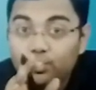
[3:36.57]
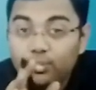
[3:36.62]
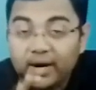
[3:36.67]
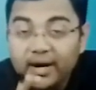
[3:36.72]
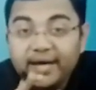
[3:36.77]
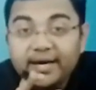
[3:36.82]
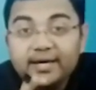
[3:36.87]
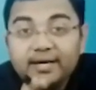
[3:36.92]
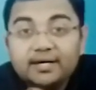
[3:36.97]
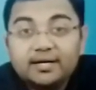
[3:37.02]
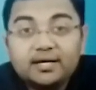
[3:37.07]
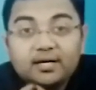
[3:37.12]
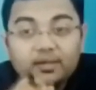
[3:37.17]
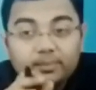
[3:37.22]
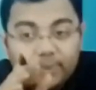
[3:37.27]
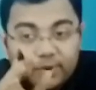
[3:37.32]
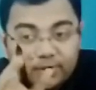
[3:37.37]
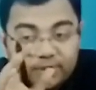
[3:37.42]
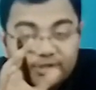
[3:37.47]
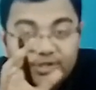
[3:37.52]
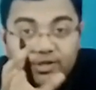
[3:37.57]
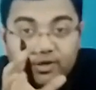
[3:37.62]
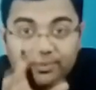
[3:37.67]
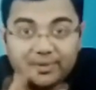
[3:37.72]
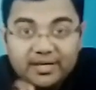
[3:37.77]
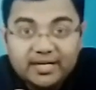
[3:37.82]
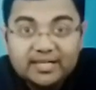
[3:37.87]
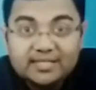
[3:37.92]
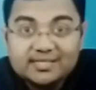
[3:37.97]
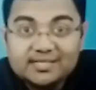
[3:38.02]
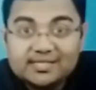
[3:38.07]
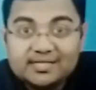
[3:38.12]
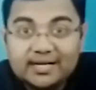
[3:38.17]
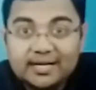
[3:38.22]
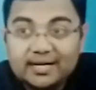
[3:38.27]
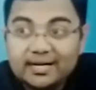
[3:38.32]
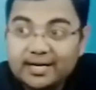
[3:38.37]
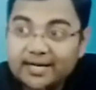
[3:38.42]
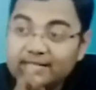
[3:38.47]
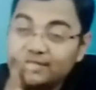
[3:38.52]
Why? Because communication
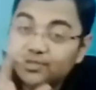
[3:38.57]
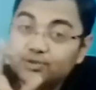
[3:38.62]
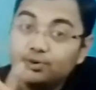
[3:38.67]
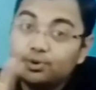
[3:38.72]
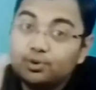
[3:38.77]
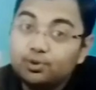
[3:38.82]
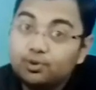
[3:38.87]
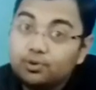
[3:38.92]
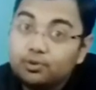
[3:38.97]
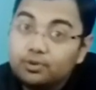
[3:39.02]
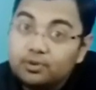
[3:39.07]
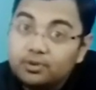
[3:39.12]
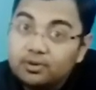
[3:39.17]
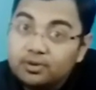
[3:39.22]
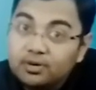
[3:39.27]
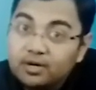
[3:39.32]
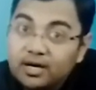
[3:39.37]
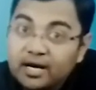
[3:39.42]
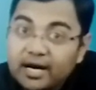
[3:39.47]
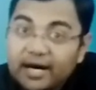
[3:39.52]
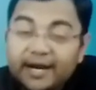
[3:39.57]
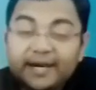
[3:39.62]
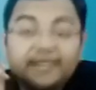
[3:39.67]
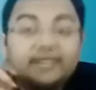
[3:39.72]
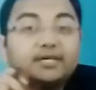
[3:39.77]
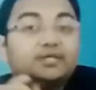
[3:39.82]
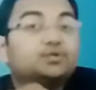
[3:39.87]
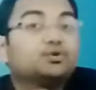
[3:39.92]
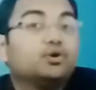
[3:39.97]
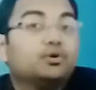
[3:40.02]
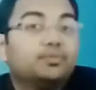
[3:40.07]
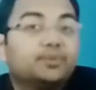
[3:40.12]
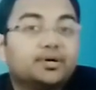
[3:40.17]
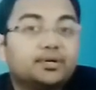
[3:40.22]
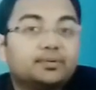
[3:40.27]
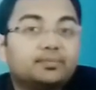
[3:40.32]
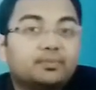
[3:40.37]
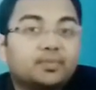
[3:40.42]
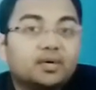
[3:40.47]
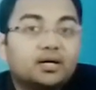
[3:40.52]
satellites go to high Earth
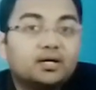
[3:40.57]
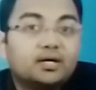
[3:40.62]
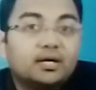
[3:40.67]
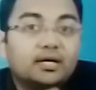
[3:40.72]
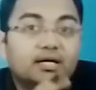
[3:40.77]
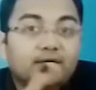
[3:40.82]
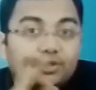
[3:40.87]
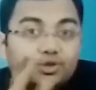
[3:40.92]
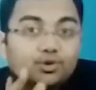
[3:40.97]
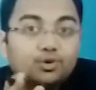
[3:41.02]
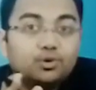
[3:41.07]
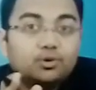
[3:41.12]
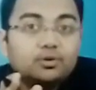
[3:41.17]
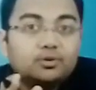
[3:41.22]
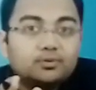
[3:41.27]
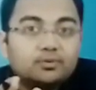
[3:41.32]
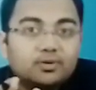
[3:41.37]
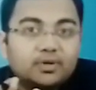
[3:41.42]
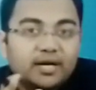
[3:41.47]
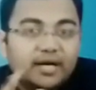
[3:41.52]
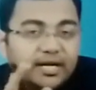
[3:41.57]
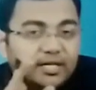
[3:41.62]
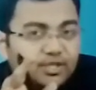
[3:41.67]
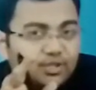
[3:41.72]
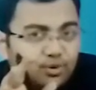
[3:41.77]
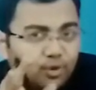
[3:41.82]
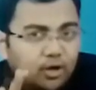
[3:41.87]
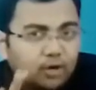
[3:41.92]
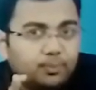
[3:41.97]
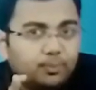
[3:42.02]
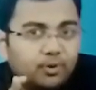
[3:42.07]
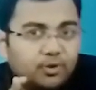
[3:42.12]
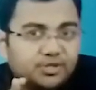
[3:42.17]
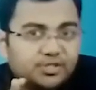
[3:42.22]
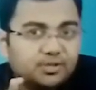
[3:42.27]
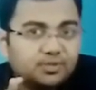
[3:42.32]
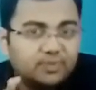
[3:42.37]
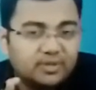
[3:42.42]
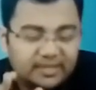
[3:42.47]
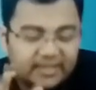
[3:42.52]
orbit. So it's not
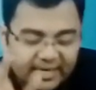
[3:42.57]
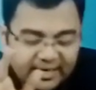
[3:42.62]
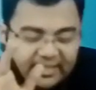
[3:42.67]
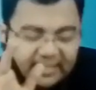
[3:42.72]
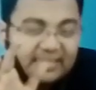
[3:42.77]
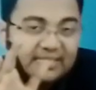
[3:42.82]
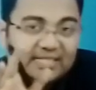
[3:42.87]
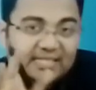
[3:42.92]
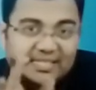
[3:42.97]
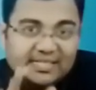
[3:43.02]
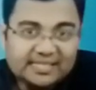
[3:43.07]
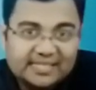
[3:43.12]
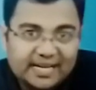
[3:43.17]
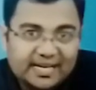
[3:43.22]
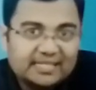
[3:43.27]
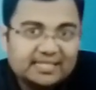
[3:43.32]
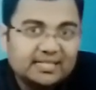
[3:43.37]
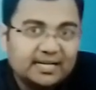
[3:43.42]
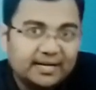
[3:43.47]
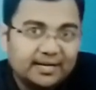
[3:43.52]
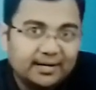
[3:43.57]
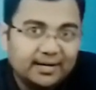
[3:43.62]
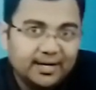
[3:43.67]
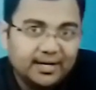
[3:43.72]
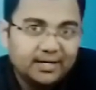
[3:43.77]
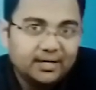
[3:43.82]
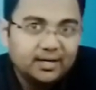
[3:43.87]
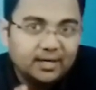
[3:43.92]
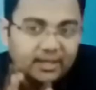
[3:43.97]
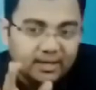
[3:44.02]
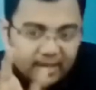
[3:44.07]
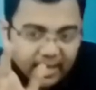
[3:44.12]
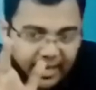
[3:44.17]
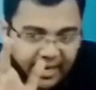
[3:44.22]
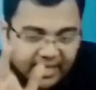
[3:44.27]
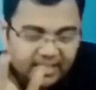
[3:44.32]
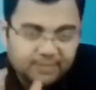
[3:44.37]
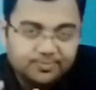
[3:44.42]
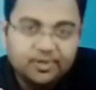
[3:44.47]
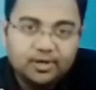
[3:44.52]
possible that a GSAT satellite
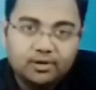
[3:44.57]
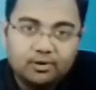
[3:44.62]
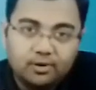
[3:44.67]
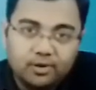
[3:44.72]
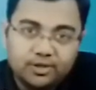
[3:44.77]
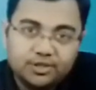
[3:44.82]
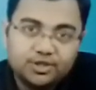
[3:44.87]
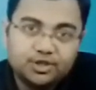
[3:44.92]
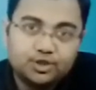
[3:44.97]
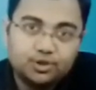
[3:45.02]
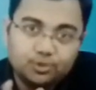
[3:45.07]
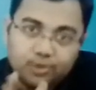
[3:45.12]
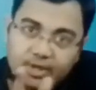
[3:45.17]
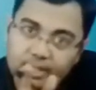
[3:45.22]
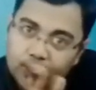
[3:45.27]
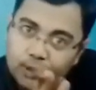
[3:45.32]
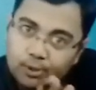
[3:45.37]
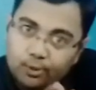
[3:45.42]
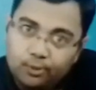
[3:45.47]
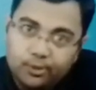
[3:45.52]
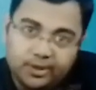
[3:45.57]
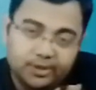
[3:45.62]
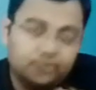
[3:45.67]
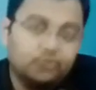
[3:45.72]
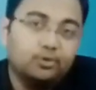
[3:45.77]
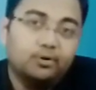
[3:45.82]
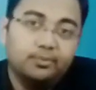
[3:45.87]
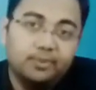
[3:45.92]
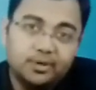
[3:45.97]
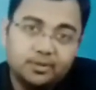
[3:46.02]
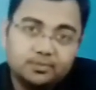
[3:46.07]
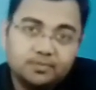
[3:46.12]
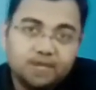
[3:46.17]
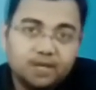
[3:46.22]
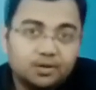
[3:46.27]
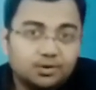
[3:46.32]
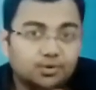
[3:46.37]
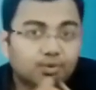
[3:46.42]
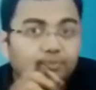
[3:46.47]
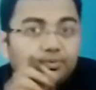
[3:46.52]
has been launched to a low Earth orbit.
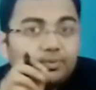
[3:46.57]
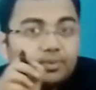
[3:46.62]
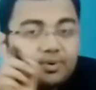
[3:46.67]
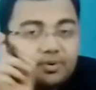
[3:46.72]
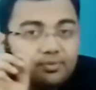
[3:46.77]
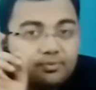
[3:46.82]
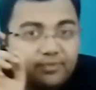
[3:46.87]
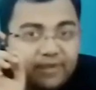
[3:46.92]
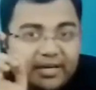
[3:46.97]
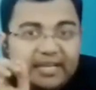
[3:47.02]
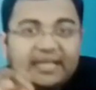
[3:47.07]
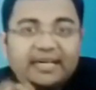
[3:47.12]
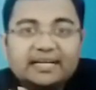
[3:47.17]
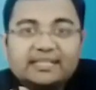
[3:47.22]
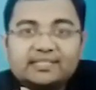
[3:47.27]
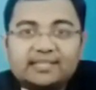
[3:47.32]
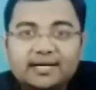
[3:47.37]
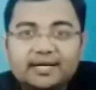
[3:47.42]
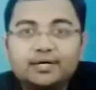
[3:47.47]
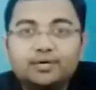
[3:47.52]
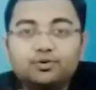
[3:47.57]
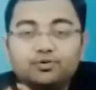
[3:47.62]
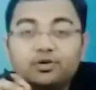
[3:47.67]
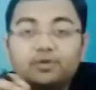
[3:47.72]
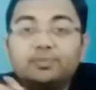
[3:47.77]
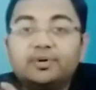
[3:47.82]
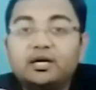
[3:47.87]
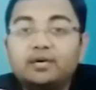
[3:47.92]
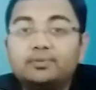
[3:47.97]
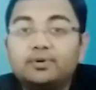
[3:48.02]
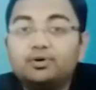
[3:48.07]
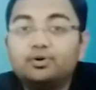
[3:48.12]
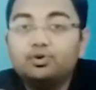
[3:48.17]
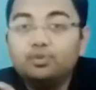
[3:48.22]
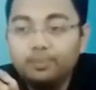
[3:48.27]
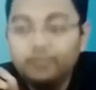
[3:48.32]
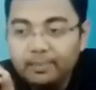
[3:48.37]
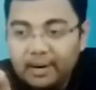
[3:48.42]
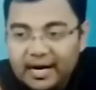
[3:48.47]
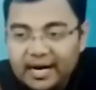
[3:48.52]
So very easily you will be able
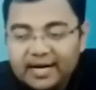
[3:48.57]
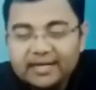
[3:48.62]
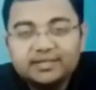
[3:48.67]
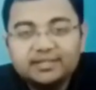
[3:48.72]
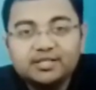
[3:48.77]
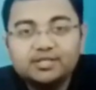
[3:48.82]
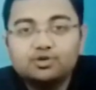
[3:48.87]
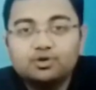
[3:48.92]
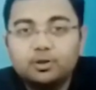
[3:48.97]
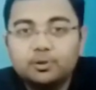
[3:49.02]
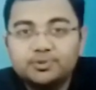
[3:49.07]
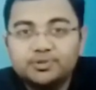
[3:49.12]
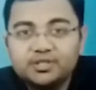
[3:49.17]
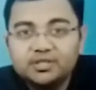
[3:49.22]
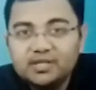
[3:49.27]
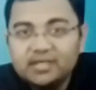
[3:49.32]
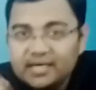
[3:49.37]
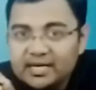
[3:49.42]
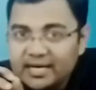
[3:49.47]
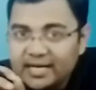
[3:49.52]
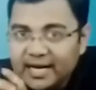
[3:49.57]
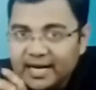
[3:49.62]
to mark this option